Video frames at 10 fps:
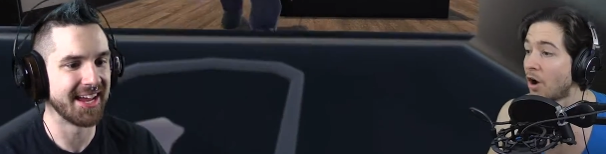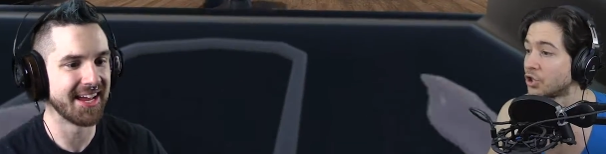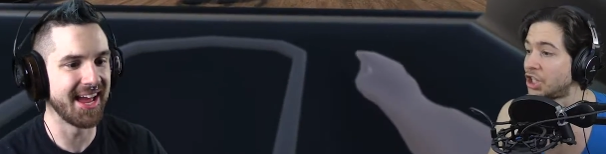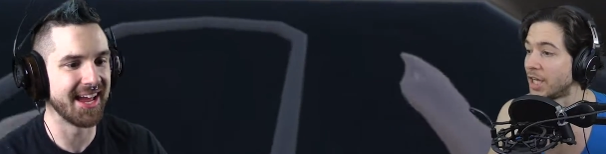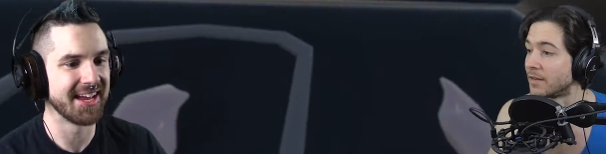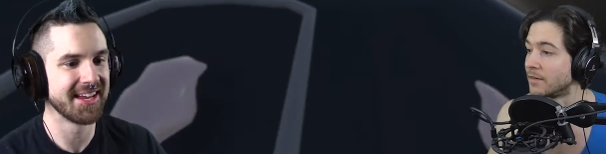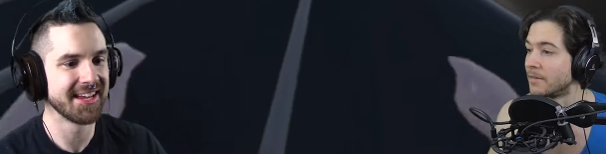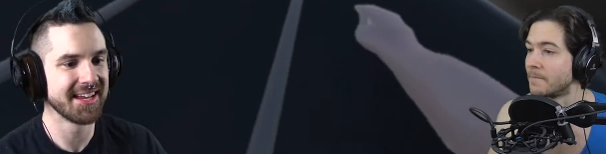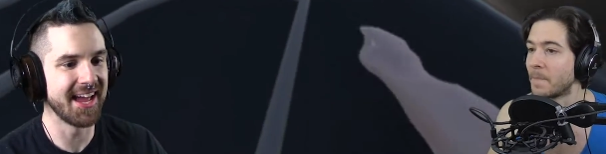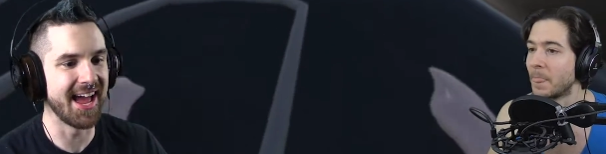Speaker 1: Oh shit.
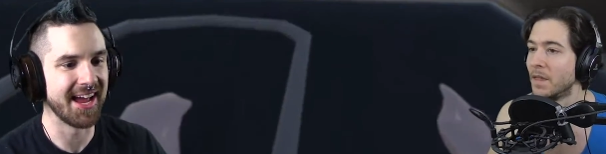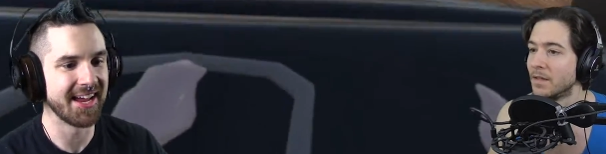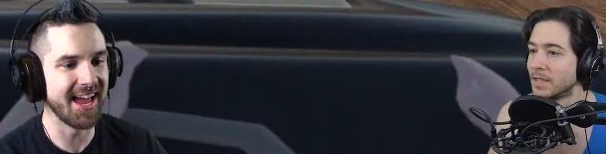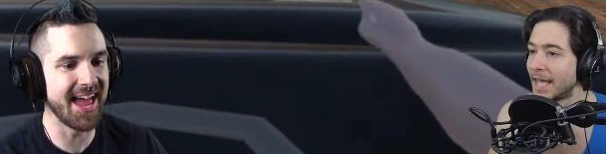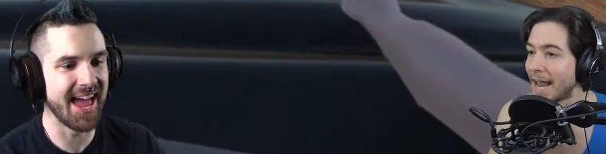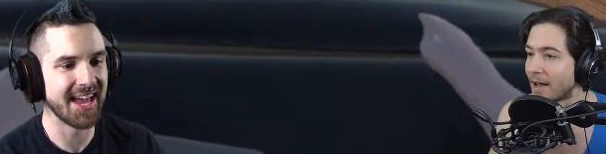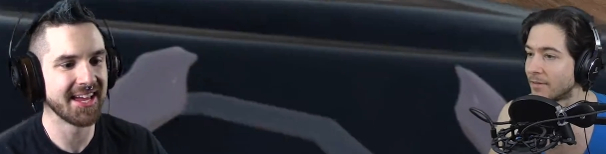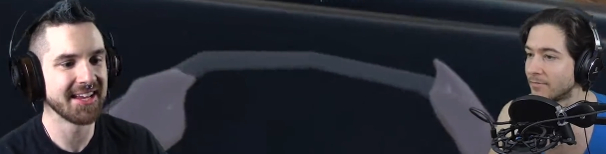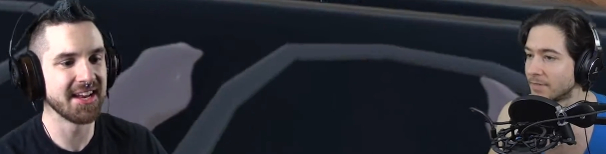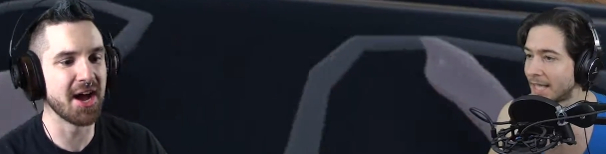Get
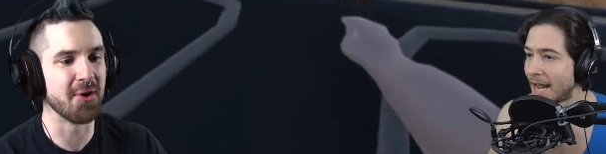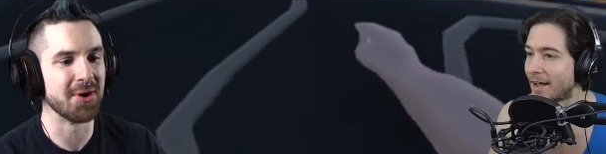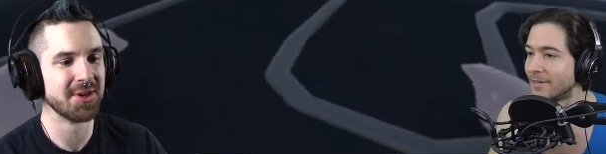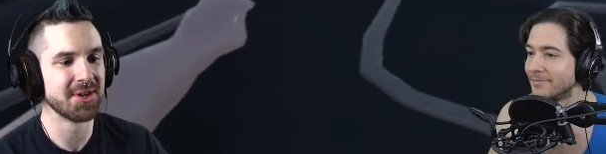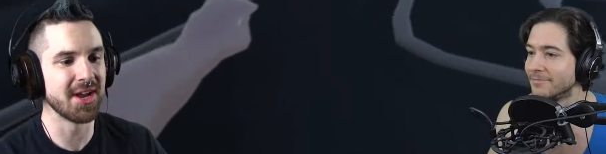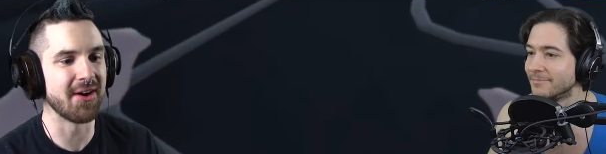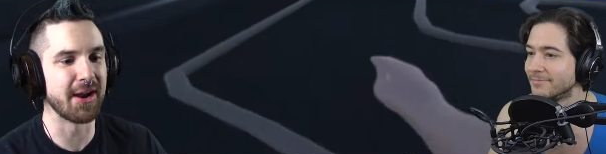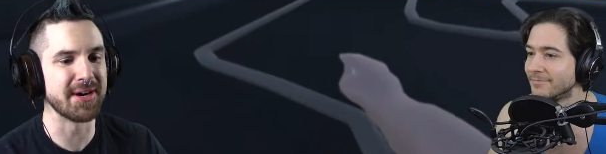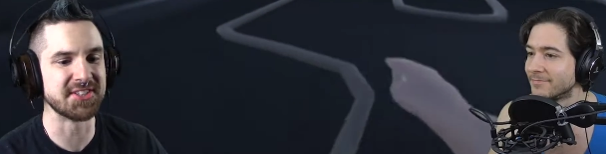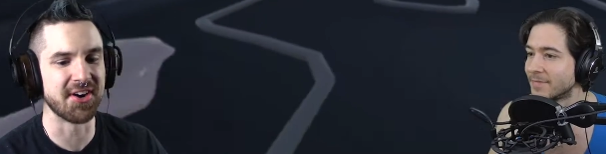out. No. How
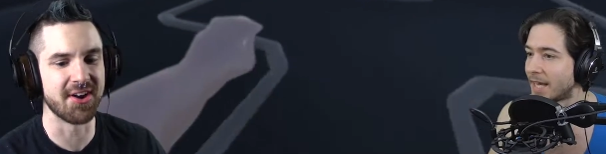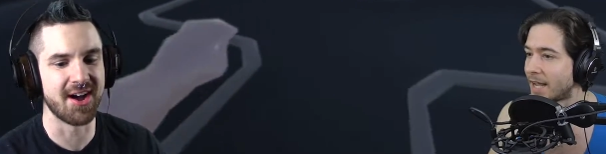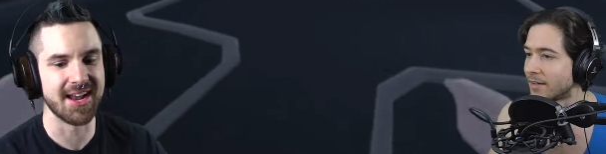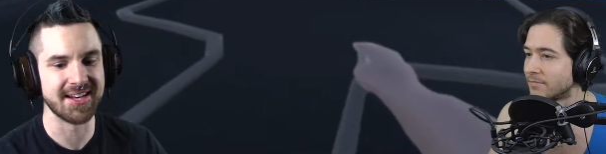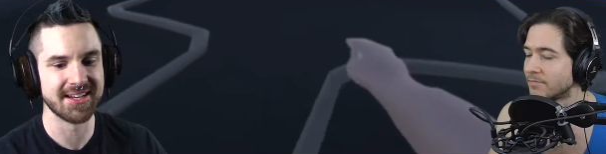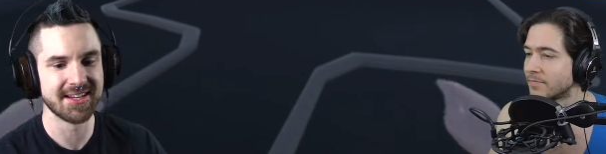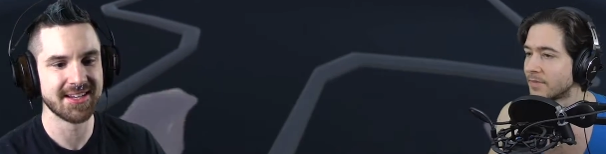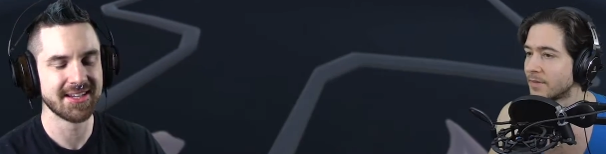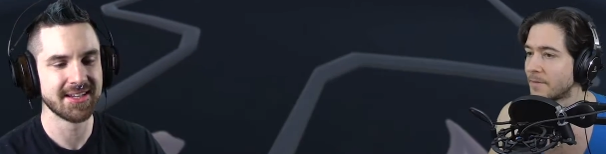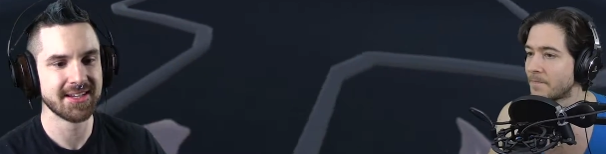do I turn it on?
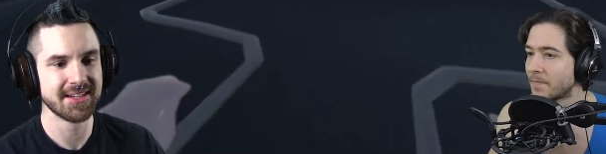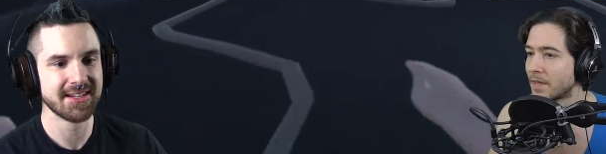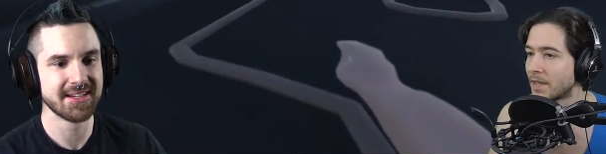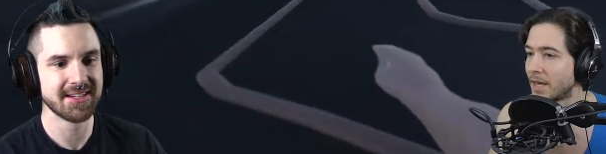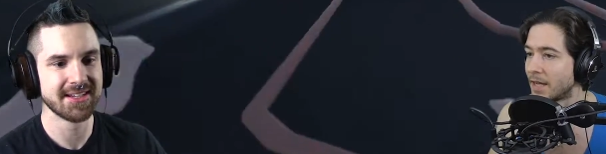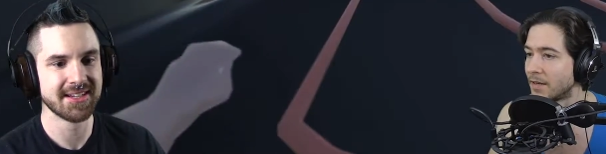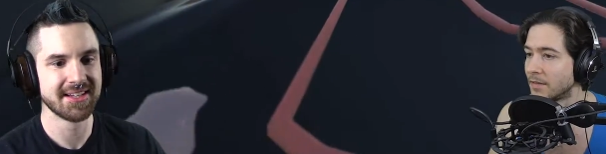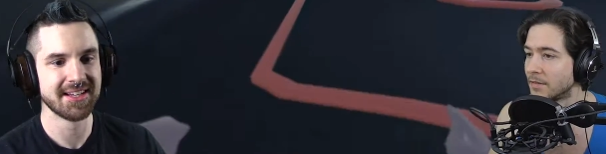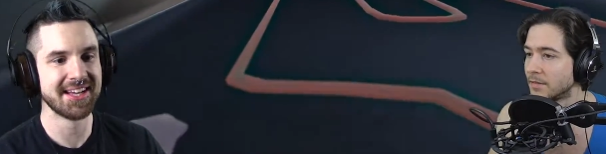Get out.